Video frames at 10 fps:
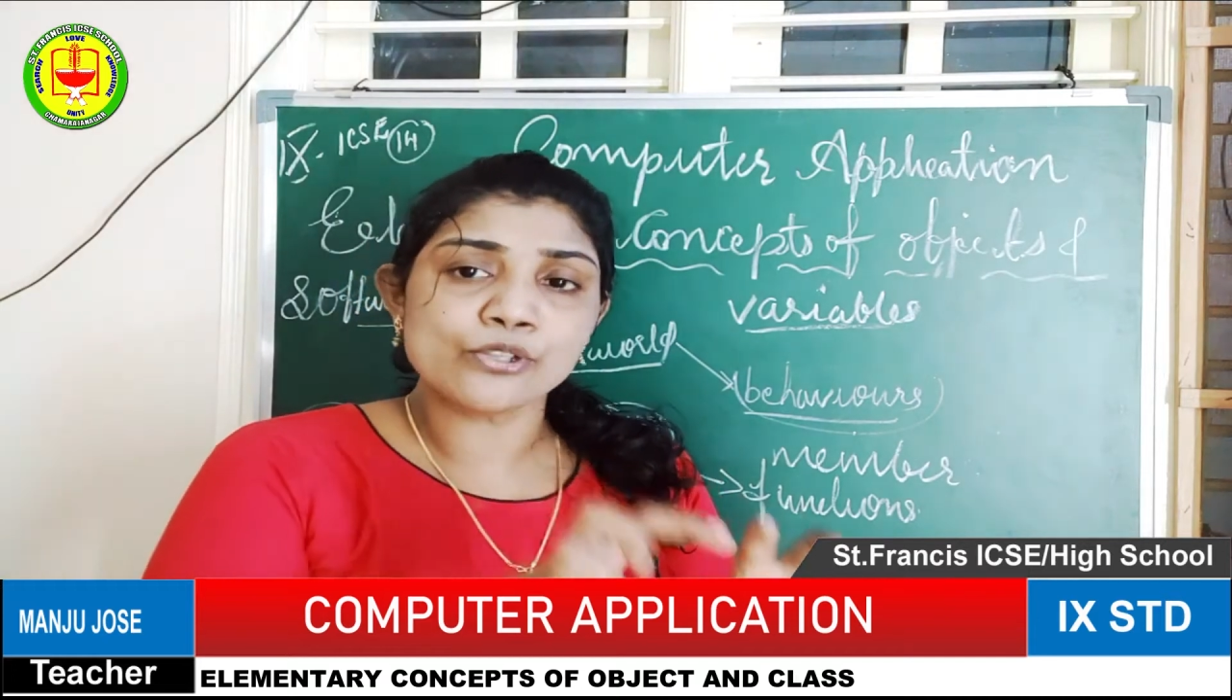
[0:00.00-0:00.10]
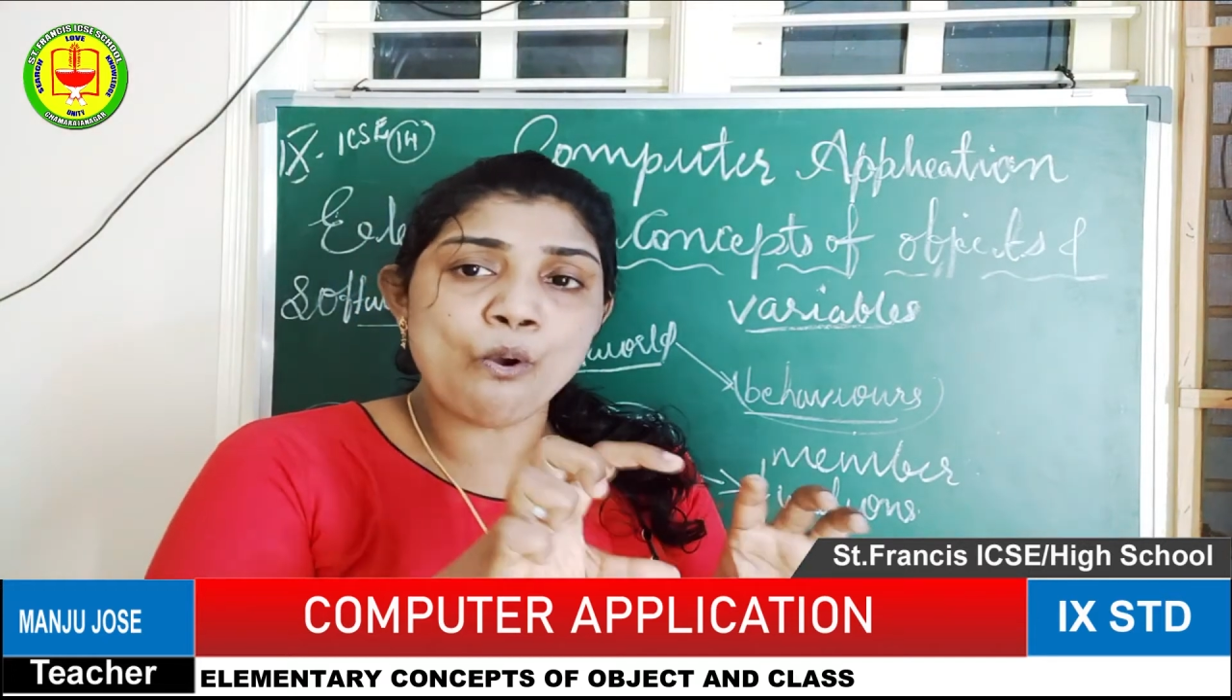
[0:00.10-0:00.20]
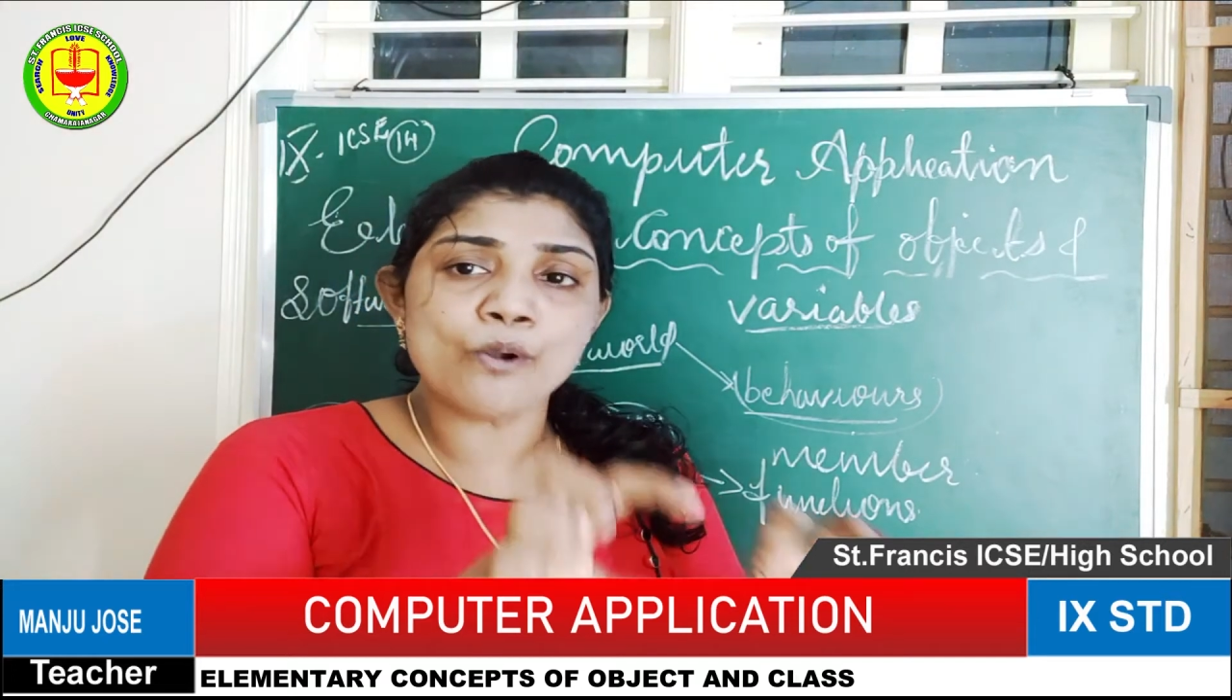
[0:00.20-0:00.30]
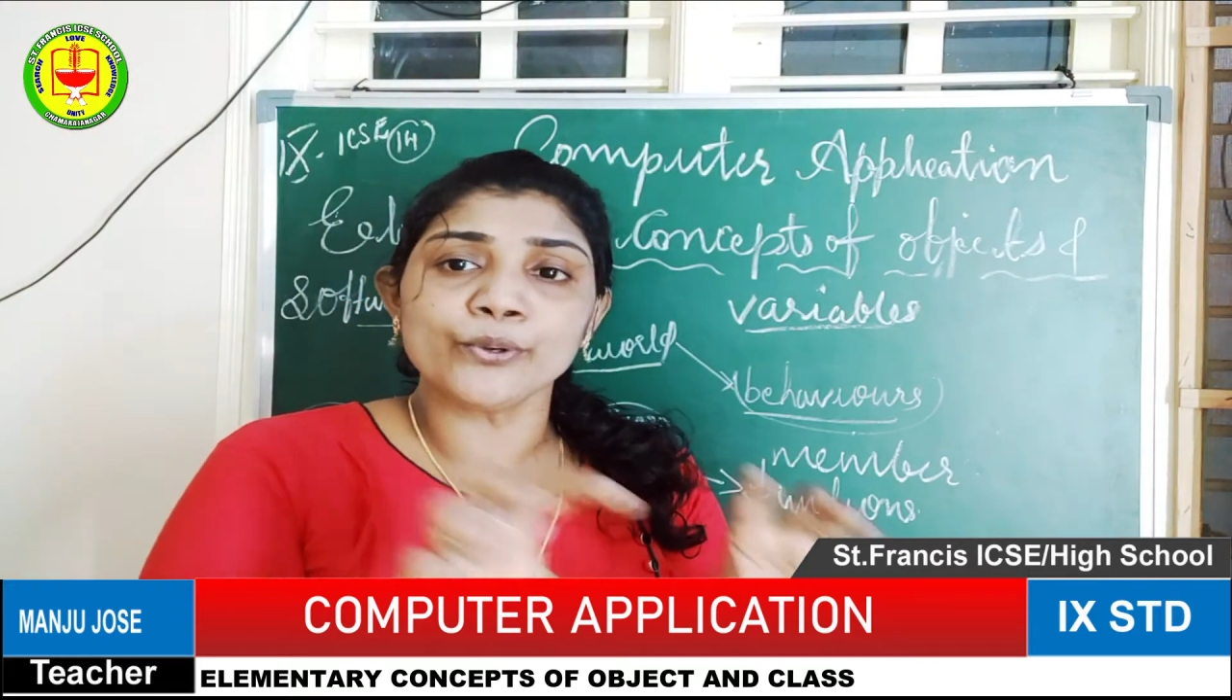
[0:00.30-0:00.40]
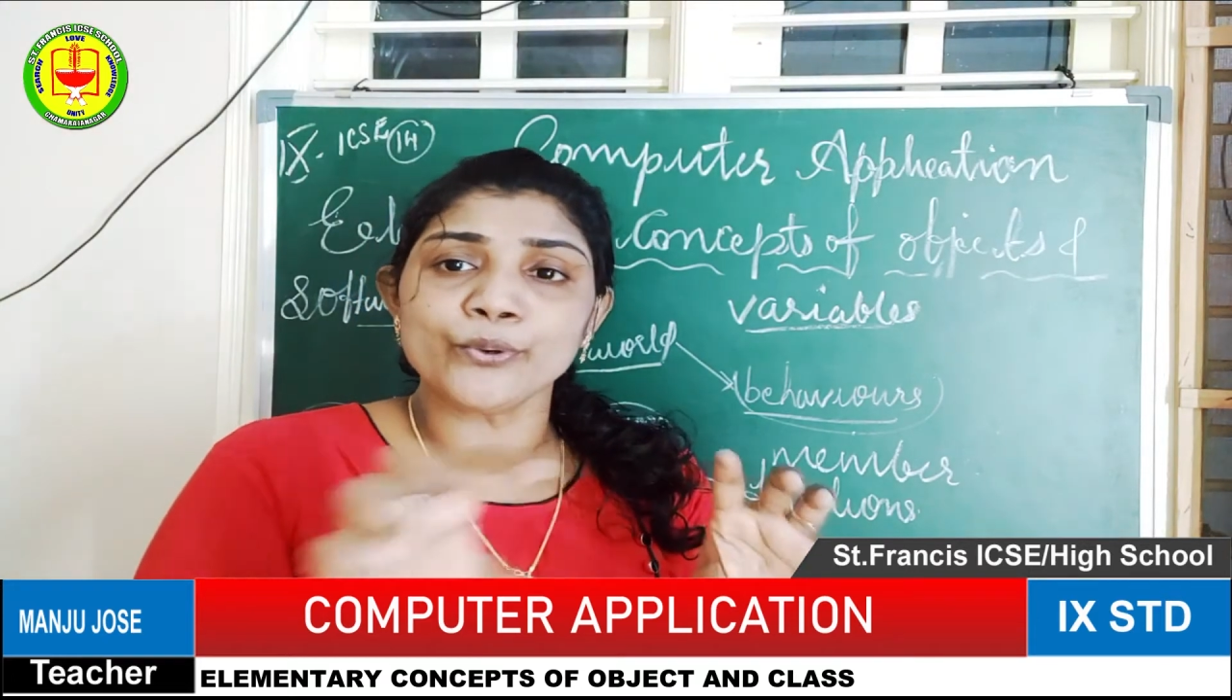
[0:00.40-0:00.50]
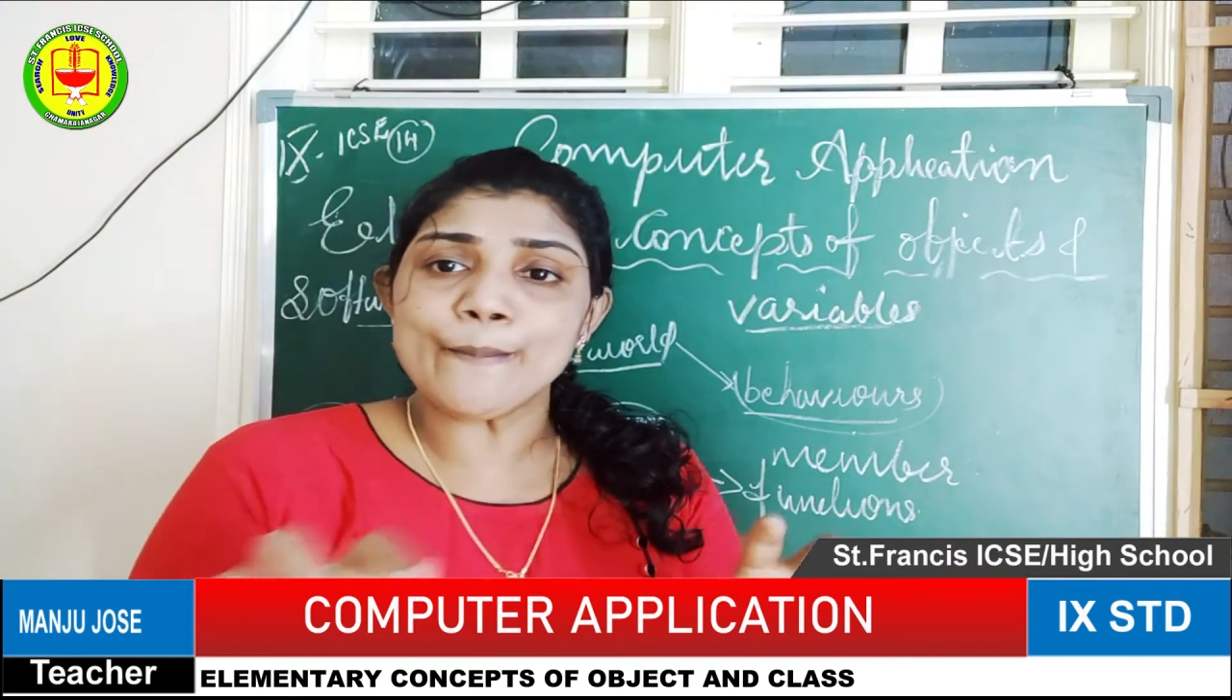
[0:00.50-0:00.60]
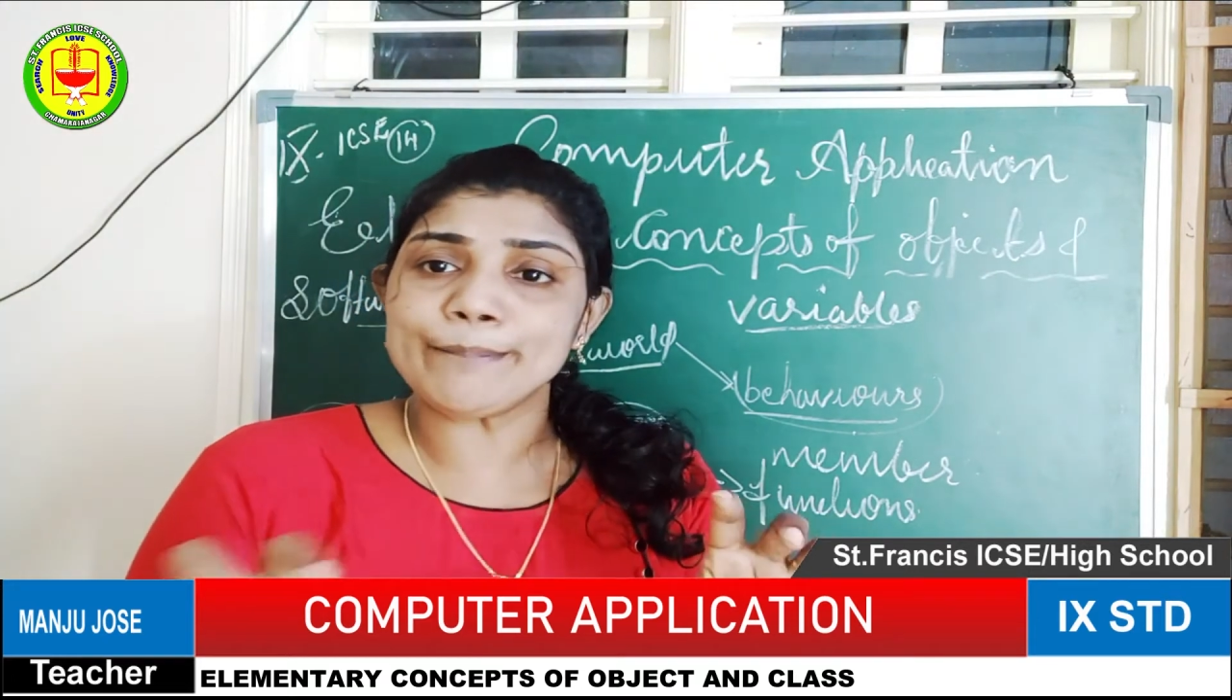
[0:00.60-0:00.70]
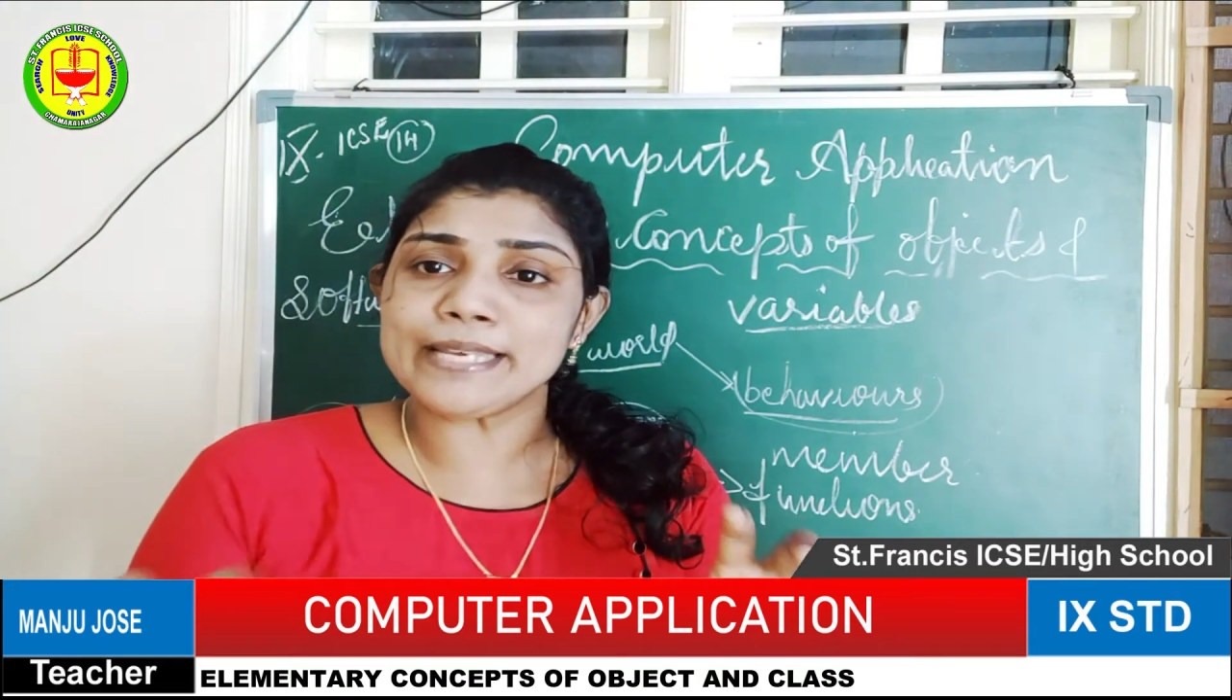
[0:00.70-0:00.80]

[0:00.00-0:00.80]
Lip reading: whole group